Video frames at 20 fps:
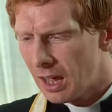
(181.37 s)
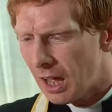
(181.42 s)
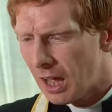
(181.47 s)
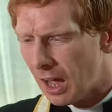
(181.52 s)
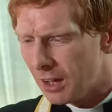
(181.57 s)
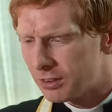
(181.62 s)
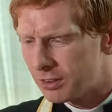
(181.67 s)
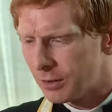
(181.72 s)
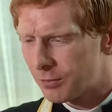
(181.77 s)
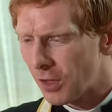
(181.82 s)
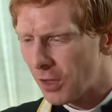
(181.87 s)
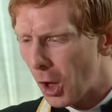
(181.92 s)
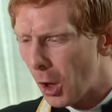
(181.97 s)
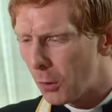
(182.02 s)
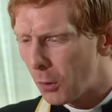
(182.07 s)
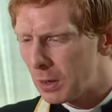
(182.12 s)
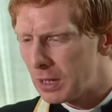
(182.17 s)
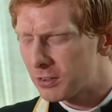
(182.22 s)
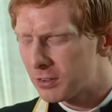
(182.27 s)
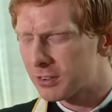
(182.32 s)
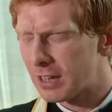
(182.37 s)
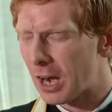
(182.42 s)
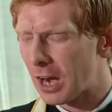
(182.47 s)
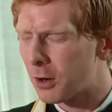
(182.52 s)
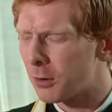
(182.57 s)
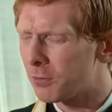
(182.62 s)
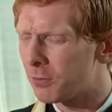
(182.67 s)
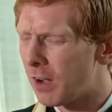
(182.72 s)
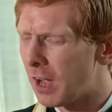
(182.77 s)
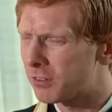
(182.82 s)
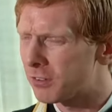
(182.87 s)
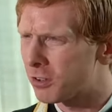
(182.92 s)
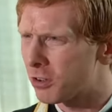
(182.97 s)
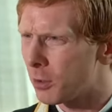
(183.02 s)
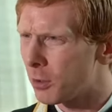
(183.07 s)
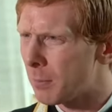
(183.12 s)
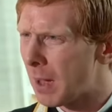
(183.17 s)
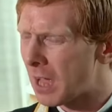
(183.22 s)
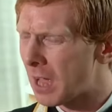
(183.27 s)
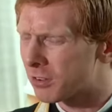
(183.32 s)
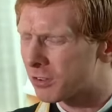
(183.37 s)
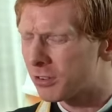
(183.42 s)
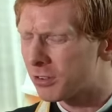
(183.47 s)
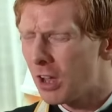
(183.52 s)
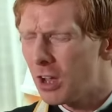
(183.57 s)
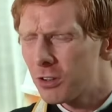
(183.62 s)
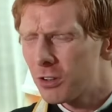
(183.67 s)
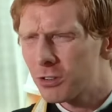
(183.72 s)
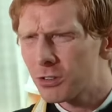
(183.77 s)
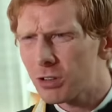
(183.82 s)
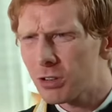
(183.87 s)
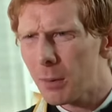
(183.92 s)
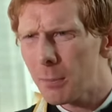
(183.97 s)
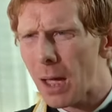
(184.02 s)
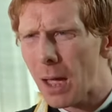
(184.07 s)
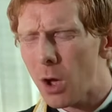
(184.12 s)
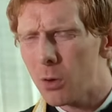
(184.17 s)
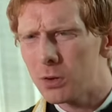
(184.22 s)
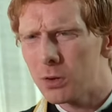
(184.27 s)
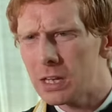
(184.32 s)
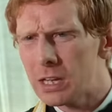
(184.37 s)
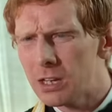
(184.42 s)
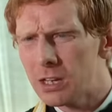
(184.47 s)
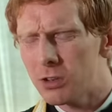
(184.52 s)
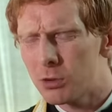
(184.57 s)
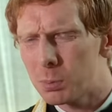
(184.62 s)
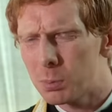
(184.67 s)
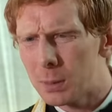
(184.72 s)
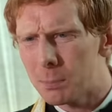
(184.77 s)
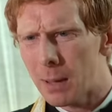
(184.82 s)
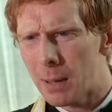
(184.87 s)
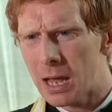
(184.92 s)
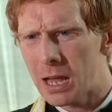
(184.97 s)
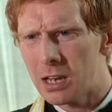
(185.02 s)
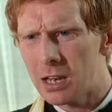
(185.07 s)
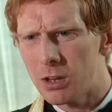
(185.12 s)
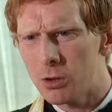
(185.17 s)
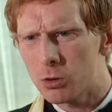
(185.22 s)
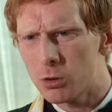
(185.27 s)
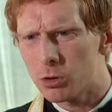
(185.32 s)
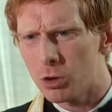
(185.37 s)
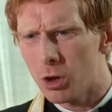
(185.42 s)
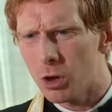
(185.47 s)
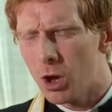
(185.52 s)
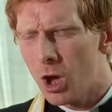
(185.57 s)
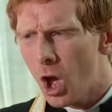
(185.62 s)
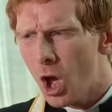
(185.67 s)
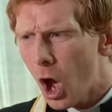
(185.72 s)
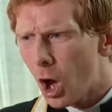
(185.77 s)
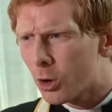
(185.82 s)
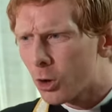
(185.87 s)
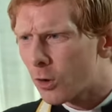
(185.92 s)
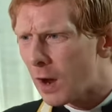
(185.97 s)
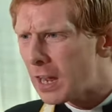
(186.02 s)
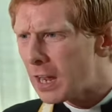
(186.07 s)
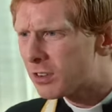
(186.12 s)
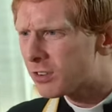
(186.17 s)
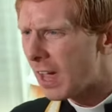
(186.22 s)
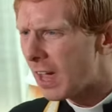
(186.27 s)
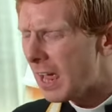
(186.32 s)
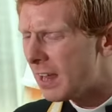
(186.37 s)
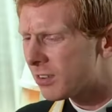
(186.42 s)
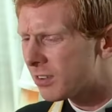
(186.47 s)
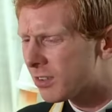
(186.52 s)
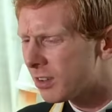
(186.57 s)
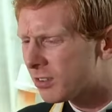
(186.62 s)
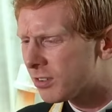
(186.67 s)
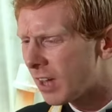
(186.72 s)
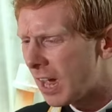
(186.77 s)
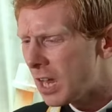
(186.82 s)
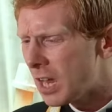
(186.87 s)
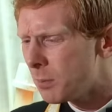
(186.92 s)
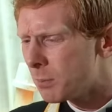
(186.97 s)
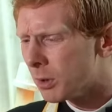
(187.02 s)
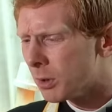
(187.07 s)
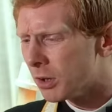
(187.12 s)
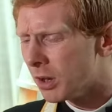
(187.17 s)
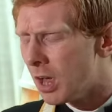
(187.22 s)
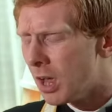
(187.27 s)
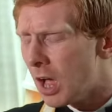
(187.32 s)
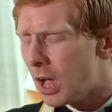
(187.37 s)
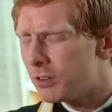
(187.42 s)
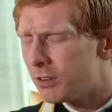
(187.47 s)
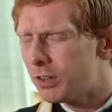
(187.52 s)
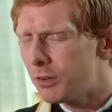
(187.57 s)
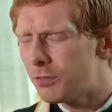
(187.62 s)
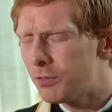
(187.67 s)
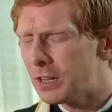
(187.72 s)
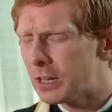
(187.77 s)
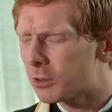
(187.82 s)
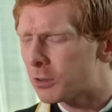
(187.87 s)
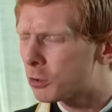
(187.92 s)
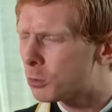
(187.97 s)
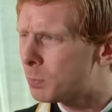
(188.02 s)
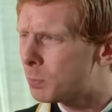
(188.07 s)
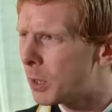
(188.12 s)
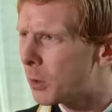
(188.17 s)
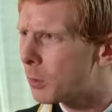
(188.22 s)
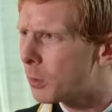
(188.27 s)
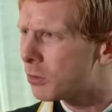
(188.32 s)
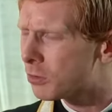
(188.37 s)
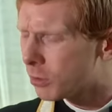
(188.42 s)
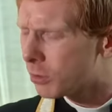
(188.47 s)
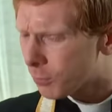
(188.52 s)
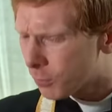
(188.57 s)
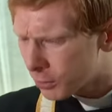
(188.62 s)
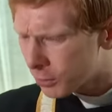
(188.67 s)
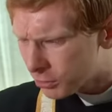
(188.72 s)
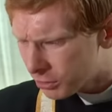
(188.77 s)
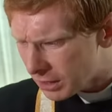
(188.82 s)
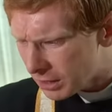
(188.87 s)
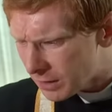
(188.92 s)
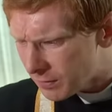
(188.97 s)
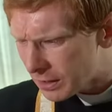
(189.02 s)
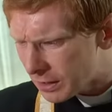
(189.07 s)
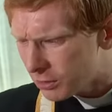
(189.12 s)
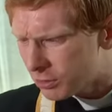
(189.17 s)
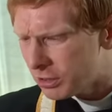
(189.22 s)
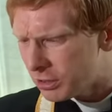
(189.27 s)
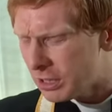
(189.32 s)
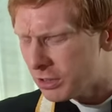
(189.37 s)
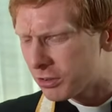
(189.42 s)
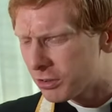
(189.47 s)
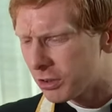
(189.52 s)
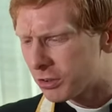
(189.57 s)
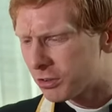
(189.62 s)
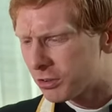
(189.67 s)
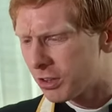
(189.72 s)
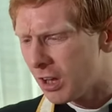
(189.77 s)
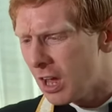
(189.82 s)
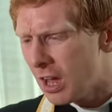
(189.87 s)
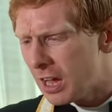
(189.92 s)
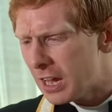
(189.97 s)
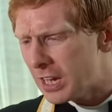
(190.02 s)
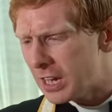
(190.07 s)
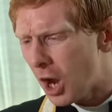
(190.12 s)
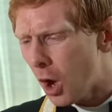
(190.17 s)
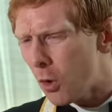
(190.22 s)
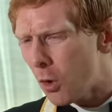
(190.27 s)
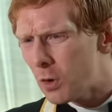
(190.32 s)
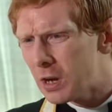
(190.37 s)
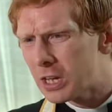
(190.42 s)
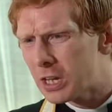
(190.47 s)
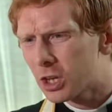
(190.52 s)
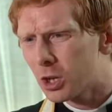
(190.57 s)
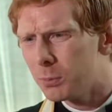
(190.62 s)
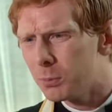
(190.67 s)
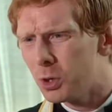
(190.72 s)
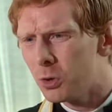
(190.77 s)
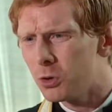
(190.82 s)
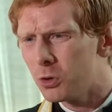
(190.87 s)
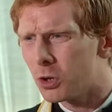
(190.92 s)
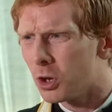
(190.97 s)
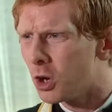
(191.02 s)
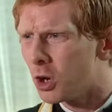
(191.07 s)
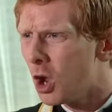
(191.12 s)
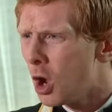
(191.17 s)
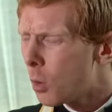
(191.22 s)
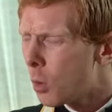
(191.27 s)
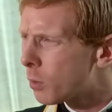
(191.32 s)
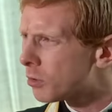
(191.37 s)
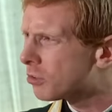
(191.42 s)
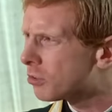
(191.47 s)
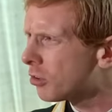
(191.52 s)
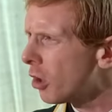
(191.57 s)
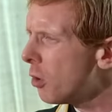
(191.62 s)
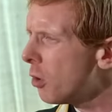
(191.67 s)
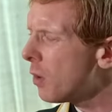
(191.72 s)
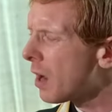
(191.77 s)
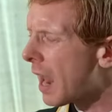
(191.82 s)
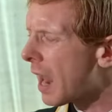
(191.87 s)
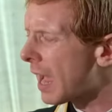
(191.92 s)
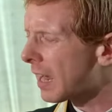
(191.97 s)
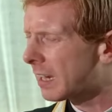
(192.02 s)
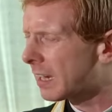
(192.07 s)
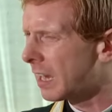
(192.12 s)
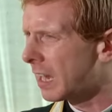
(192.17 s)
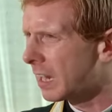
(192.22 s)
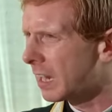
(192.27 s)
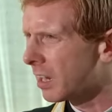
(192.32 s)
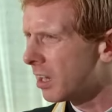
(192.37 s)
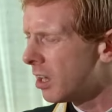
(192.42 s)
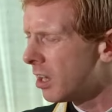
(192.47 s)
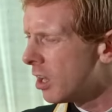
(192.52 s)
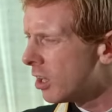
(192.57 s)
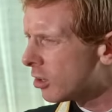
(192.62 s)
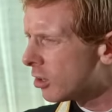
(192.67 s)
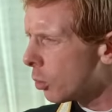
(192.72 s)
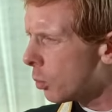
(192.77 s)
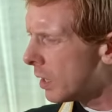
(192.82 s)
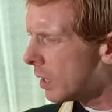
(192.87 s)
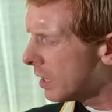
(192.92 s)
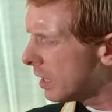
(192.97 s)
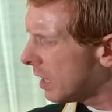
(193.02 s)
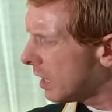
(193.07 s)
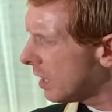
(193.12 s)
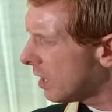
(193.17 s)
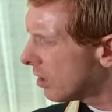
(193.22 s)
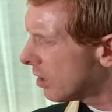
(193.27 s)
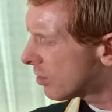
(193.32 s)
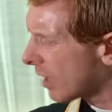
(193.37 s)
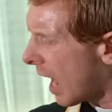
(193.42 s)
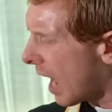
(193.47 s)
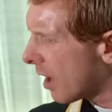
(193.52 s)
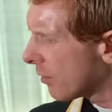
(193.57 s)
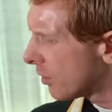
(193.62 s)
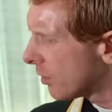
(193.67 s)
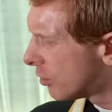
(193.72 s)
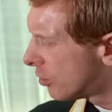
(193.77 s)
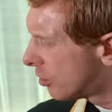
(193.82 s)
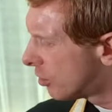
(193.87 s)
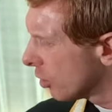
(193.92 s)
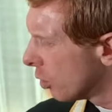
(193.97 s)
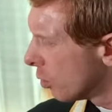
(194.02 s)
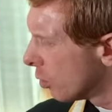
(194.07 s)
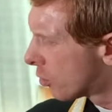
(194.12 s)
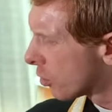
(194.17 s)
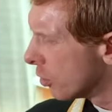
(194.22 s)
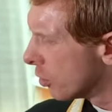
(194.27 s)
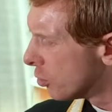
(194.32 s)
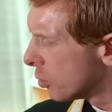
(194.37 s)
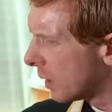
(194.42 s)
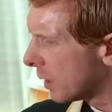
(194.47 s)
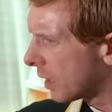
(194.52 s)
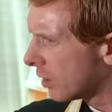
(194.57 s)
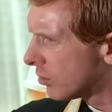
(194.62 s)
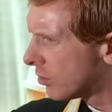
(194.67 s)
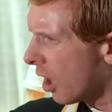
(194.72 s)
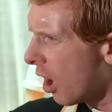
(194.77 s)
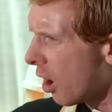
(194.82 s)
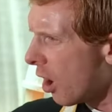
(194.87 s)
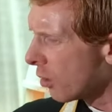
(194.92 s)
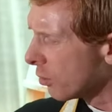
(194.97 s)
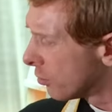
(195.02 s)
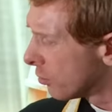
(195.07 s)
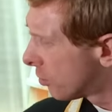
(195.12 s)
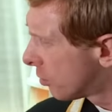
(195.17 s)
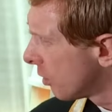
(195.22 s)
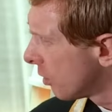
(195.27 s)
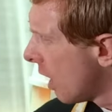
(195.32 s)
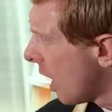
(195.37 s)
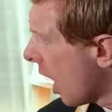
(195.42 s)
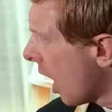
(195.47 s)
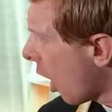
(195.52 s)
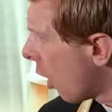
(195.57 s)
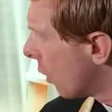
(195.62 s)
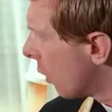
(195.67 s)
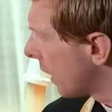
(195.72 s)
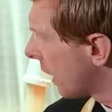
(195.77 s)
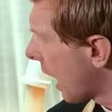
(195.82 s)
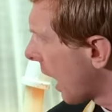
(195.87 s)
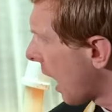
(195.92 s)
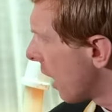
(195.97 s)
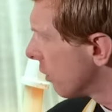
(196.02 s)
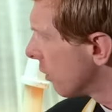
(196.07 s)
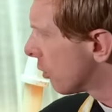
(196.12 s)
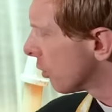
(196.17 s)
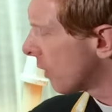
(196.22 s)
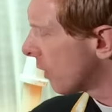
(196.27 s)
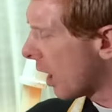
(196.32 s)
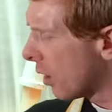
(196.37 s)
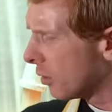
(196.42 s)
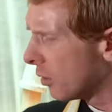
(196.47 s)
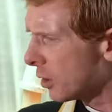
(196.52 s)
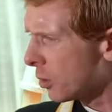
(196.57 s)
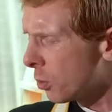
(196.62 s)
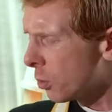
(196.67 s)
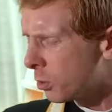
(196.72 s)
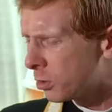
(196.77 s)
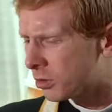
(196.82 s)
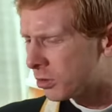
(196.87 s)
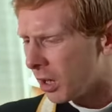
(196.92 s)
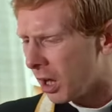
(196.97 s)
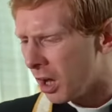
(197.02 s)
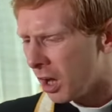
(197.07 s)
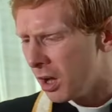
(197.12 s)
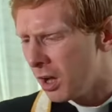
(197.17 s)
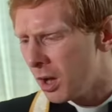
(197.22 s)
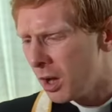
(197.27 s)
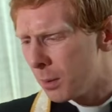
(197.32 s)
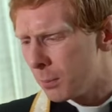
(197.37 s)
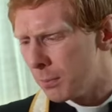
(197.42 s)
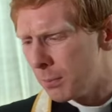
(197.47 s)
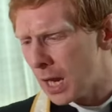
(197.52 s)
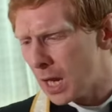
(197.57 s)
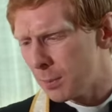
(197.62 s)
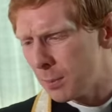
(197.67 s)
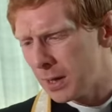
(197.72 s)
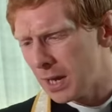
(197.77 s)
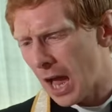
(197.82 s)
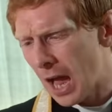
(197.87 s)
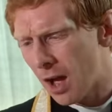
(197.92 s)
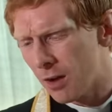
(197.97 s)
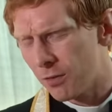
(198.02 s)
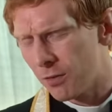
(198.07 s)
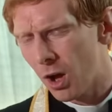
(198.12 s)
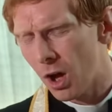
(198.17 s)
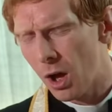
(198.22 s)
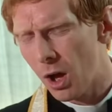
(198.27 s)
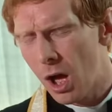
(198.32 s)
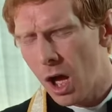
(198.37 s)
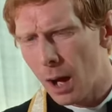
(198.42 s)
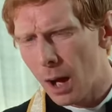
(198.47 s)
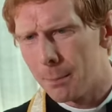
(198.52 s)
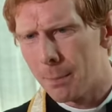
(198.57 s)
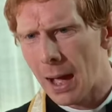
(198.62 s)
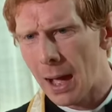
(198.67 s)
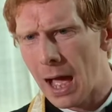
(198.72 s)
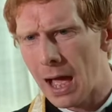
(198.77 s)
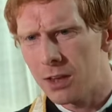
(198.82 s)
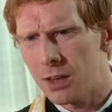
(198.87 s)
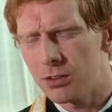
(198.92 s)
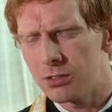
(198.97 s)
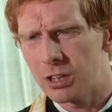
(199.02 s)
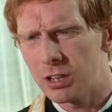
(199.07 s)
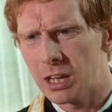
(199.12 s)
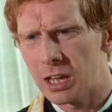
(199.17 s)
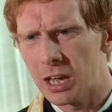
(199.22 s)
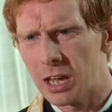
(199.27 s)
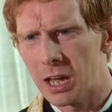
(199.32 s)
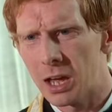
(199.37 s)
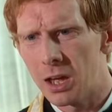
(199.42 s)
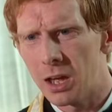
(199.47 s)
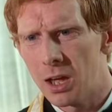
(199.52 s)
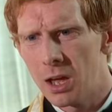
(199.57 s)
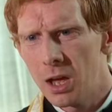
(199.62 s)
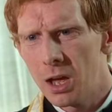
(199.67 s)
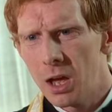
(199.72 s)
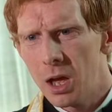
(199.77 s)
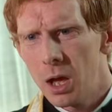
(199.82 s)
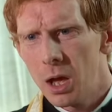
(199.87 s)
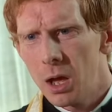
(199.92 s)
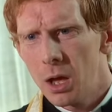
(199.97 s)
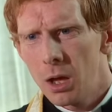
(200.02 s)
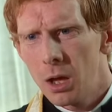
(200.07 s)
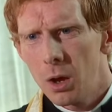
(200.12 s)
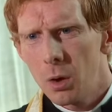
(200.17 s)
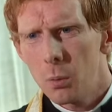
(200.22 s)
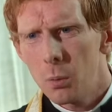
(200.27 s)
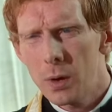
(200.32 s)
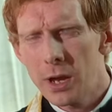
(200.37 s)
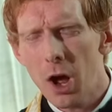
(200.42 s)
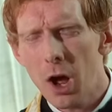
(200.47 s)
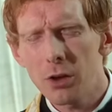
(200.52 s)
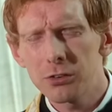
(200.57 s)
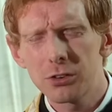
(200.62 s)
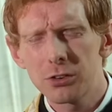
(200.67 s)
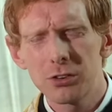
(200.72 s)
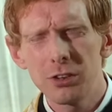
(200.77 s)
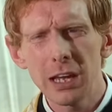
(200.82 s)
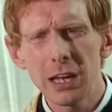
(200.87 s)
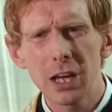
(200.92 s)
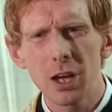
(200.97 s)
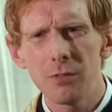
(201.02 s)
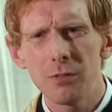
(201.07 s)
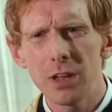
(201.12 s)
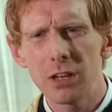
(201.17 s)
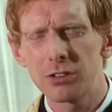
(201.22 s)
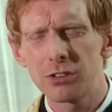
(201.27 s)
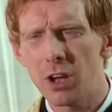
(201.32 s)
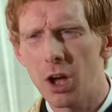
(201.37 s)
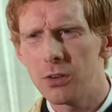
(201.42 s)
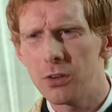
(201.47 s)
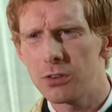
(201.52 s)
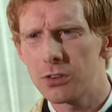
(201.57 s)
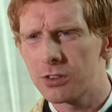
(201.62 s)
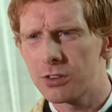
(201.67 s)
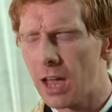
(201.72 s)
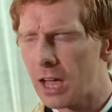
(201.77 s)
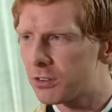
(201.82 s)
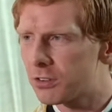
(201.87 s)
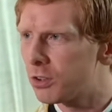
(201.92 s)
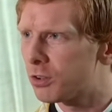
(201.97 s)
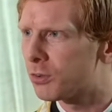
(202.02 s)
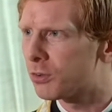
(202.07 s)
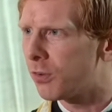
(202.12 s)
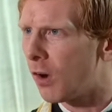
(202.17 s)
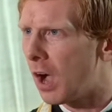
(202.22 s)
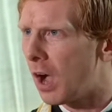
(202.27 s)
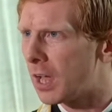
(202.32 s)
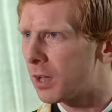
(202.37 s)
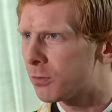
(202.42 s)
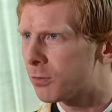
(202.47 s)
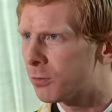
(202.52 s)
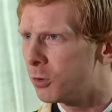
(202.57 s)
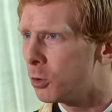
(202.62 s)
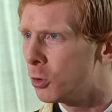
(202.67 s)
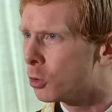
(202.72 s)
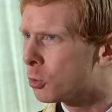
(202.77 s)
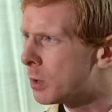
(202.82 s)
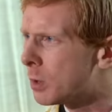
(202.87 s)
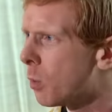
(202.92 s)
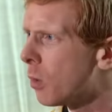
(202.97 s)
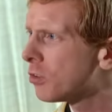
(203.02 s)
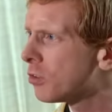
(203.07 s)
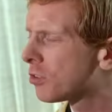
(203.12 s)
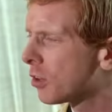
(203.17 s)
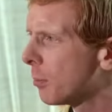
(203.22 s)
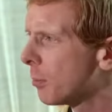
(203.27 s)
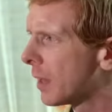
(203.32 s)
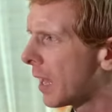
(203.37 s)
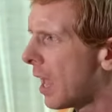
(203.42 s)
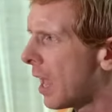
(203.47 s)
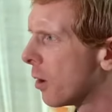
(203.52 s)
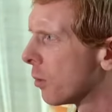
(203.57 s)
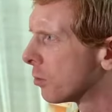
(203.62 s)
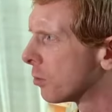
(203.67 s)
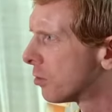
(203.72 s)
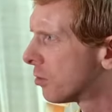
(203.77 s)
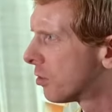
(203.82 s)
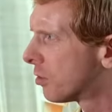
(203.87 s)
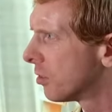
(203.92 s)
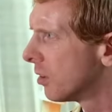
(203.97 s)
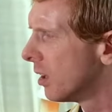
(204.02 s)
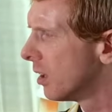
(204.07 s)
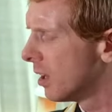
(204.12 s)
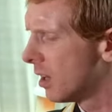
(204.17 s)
as if the holy sacrifice of the Mass somehow needed to be made into a greater entertainment, as if the experience of receiving Jesus in Holy Communion was so lacking that we needed to have the children doing a dance, holding hands around the altar, maybe have a, a band here. We are sick of this unsatisfying food. We want something else.